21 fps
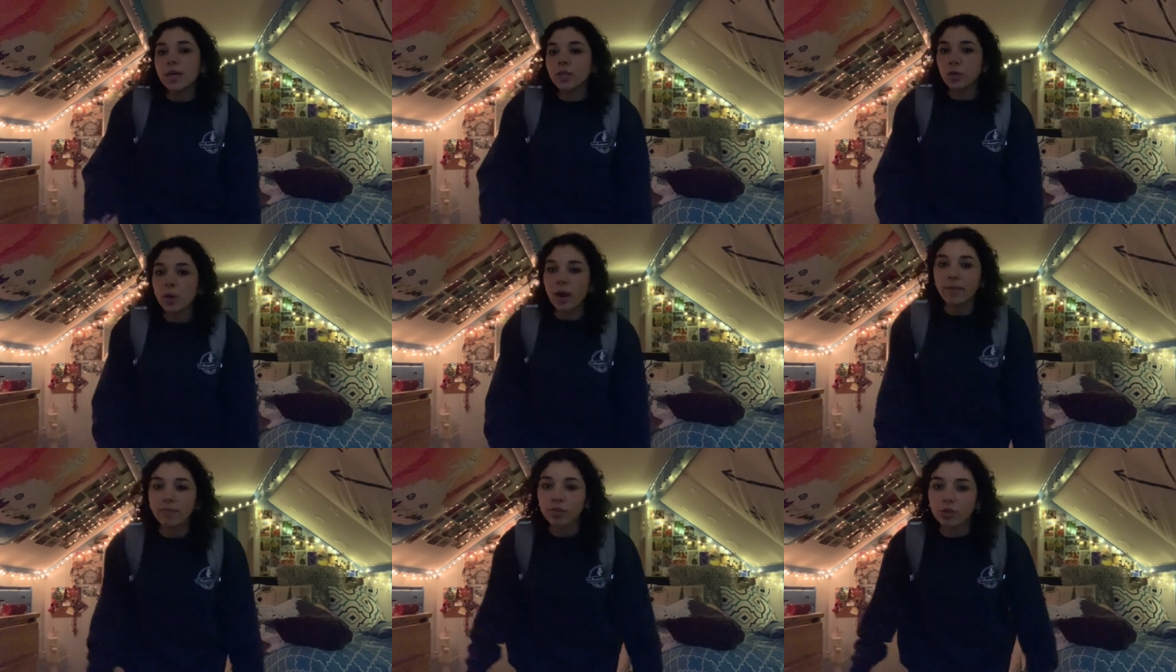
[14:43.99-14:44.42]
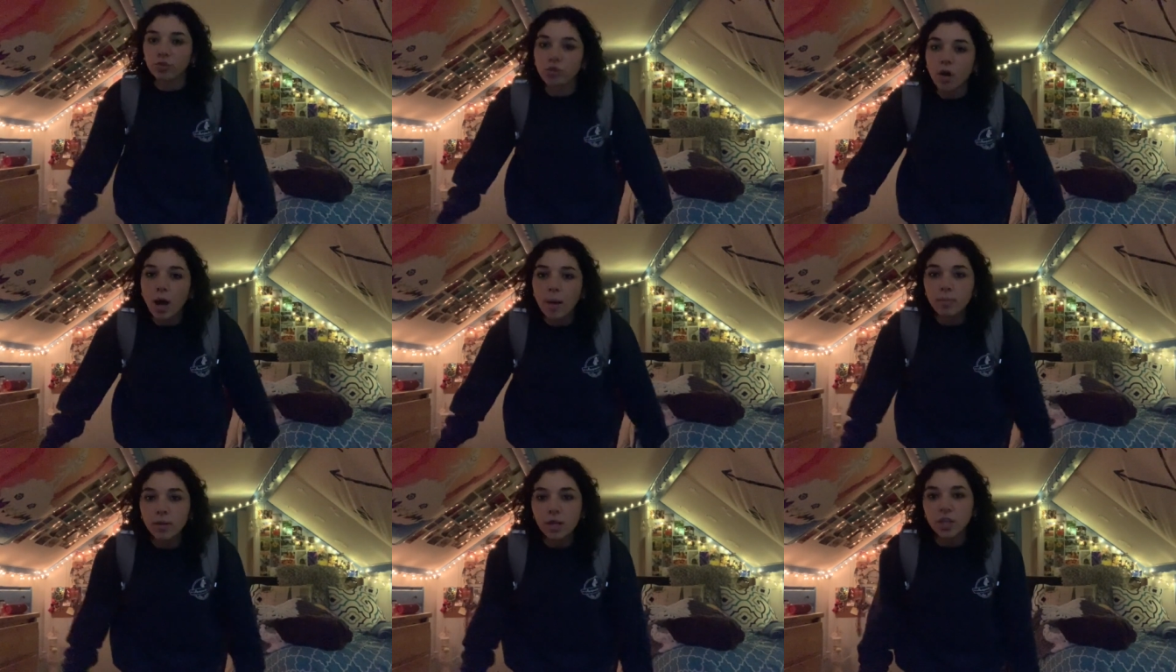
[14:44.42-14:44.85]
so I have to
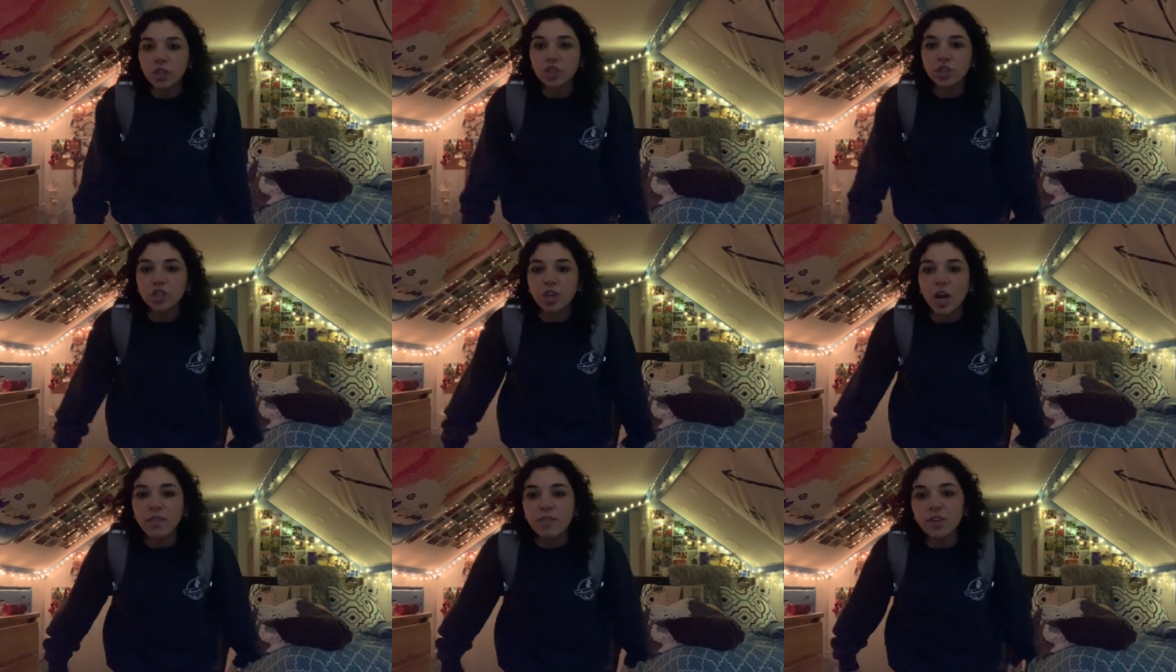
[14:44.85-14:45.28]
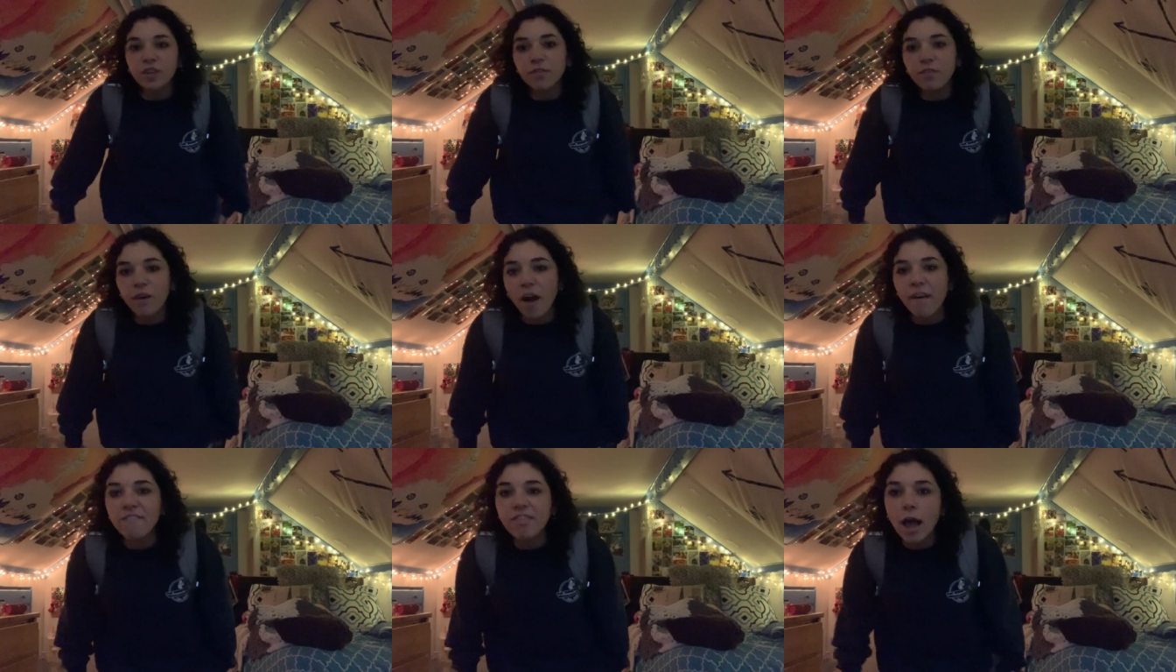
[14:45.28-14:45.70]
drop like
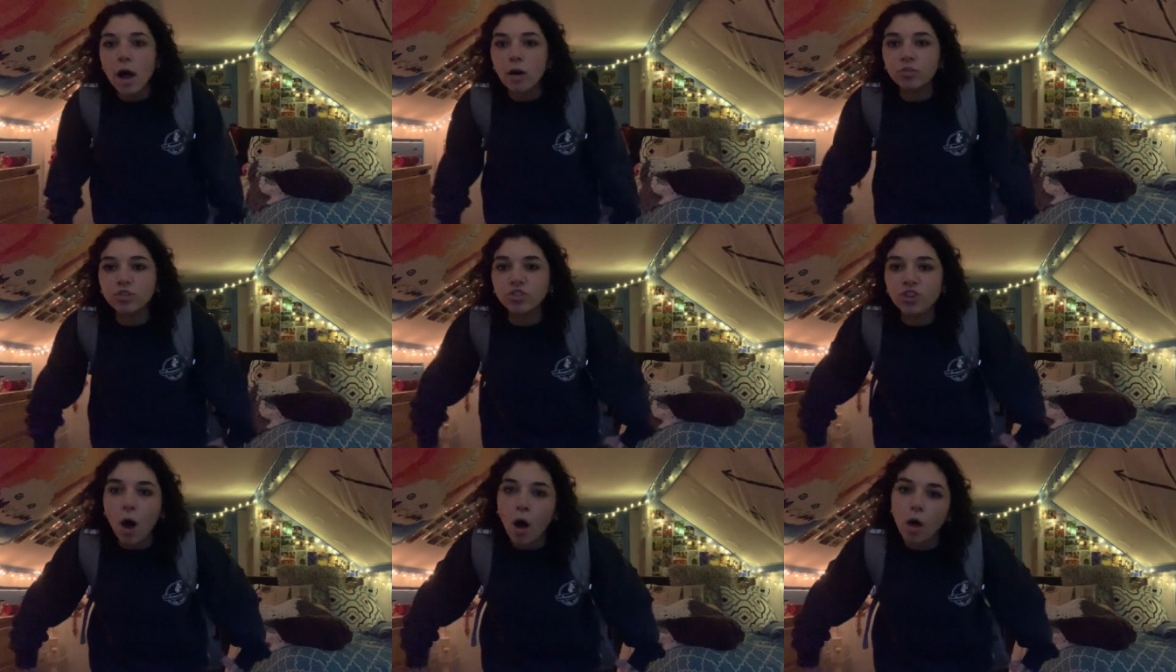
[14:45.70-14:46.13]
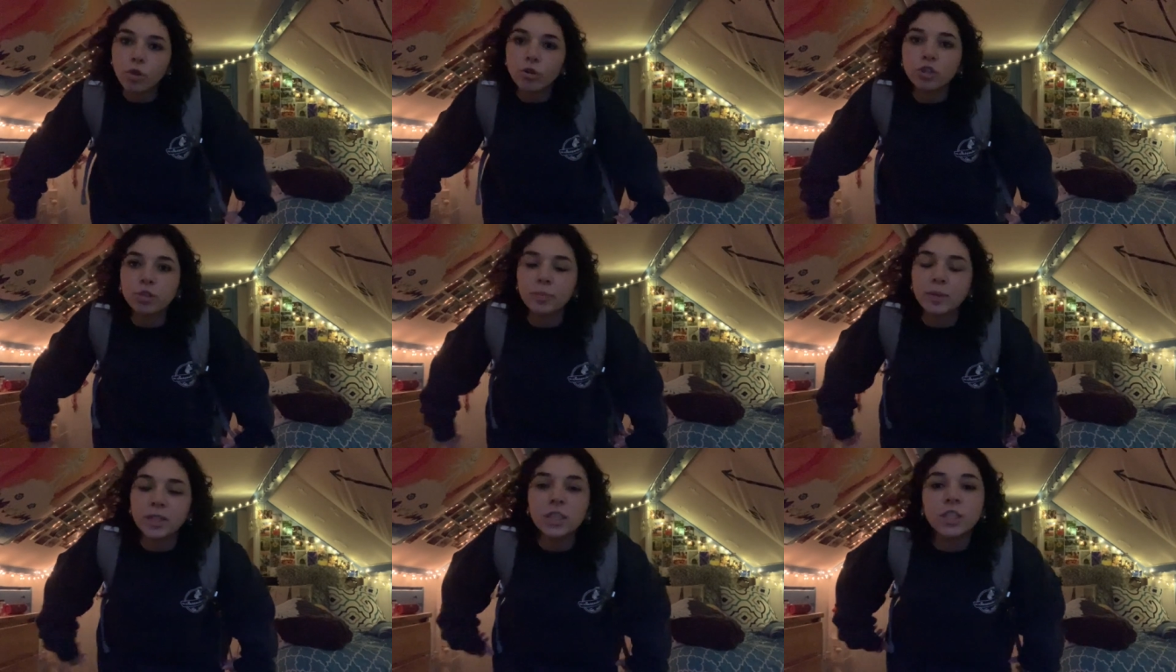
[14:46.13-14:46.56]

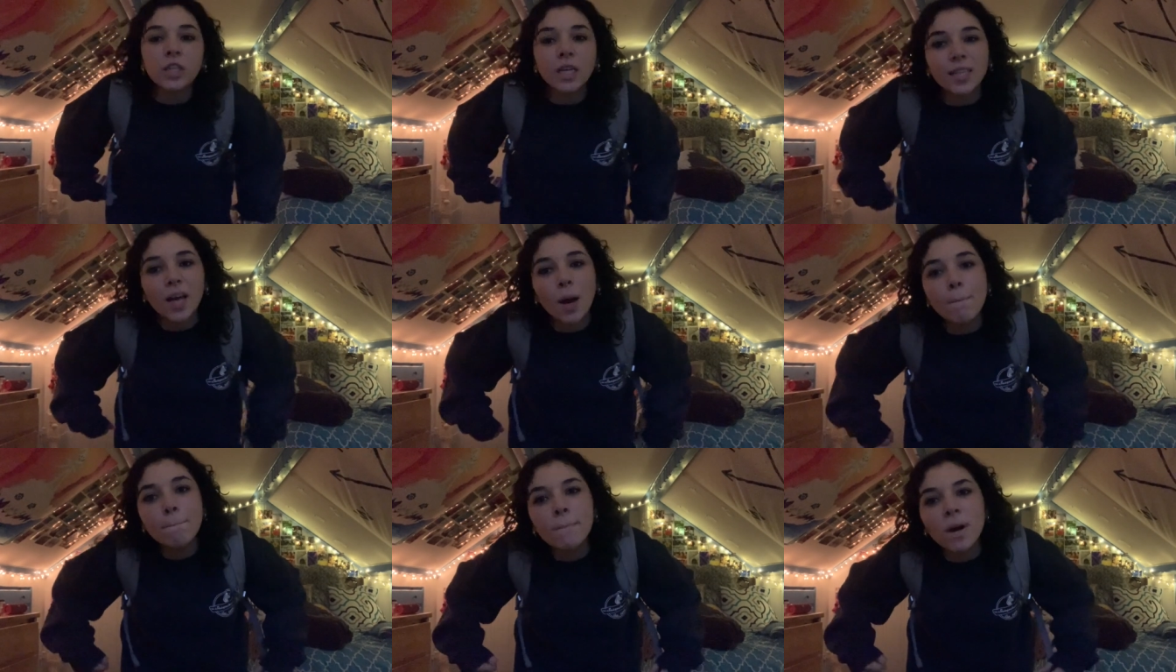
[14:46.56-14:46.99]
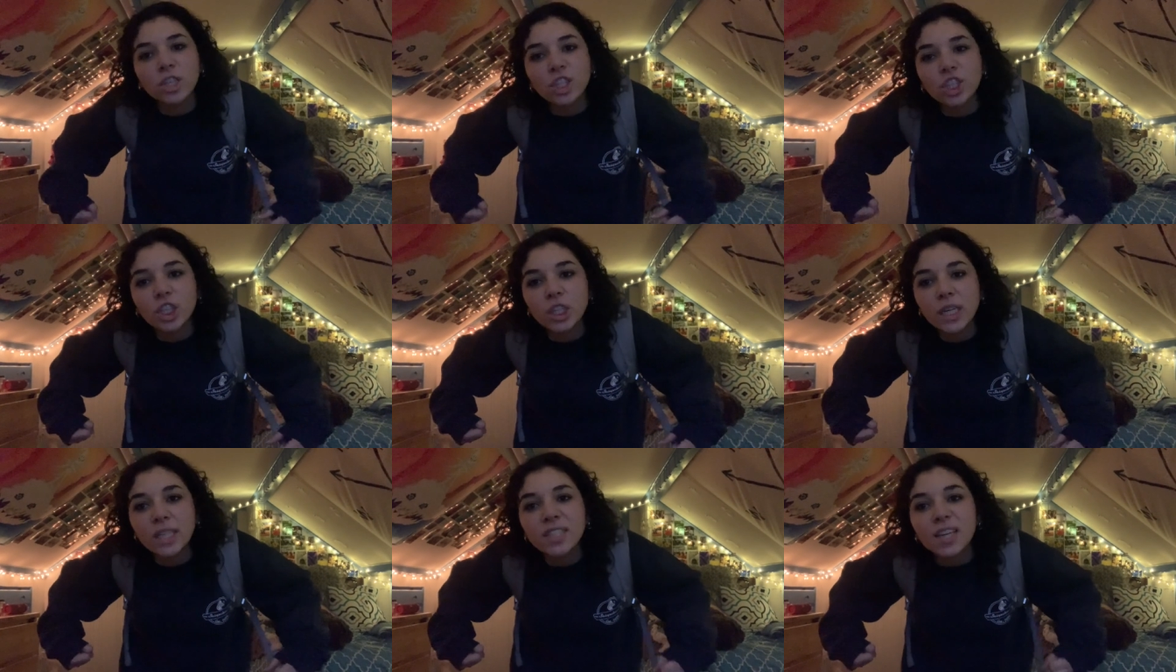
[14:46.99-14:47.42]
$75,000 because that's how much
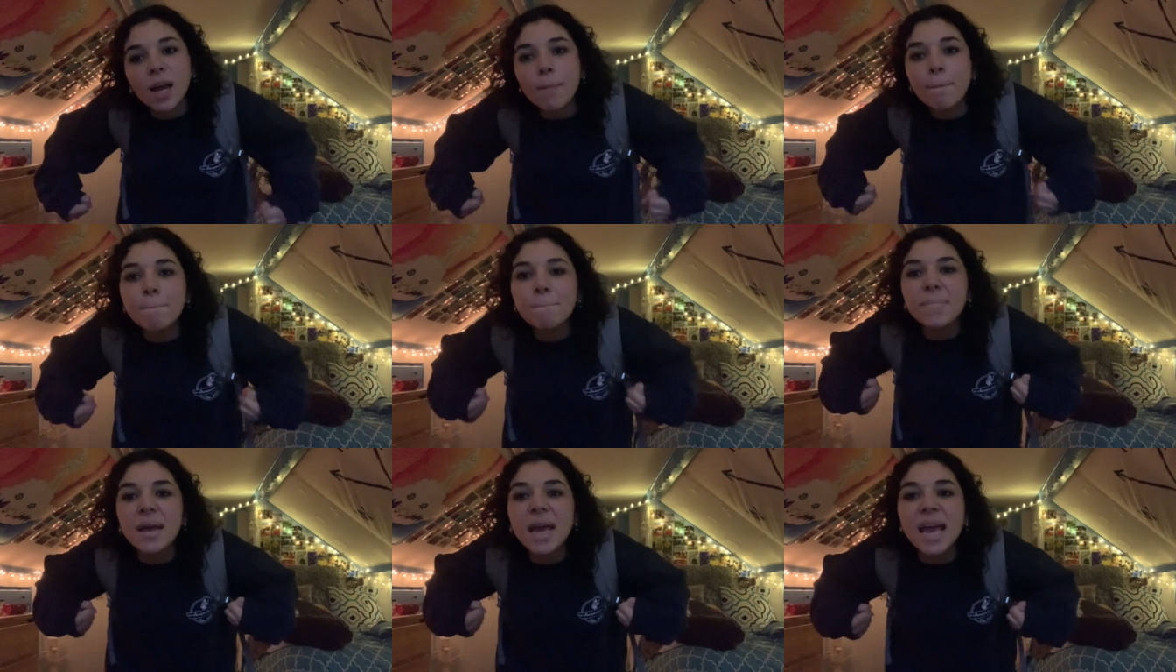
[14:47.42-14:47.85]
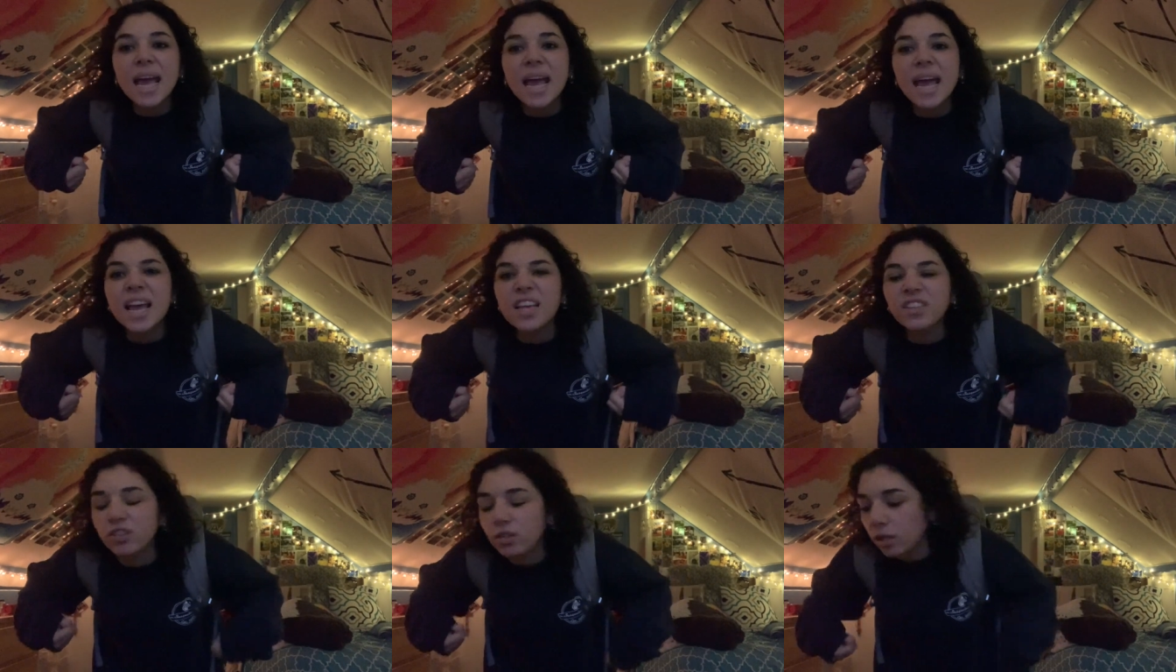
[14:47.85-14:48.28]
it is, and I'm
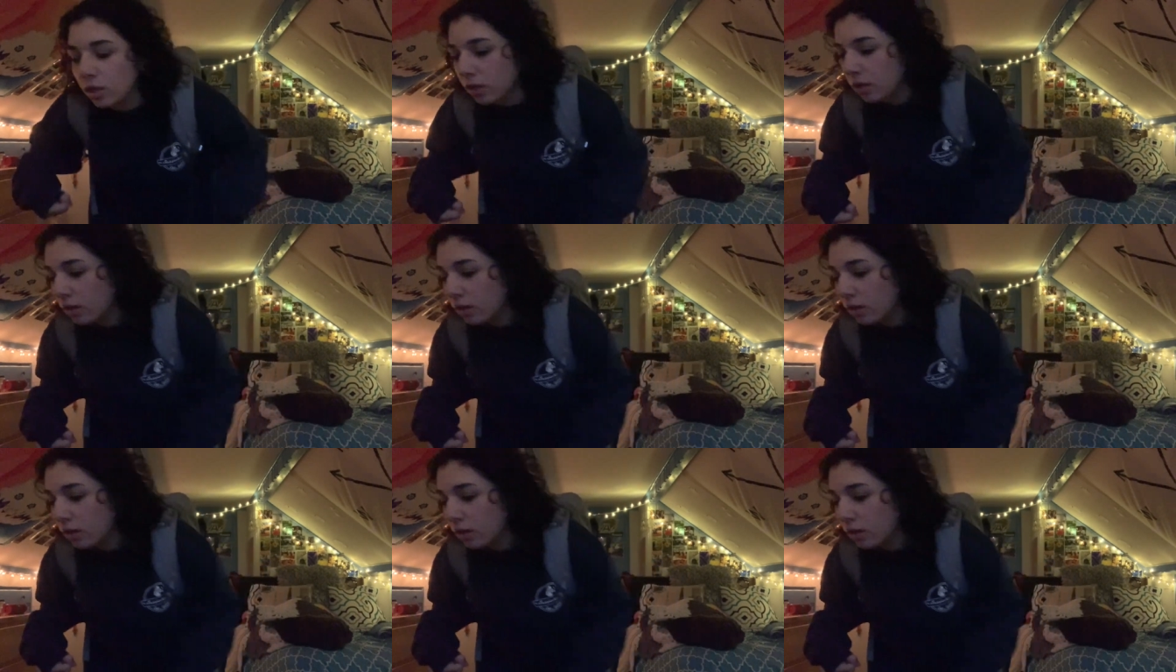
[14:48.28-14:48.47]
pissed.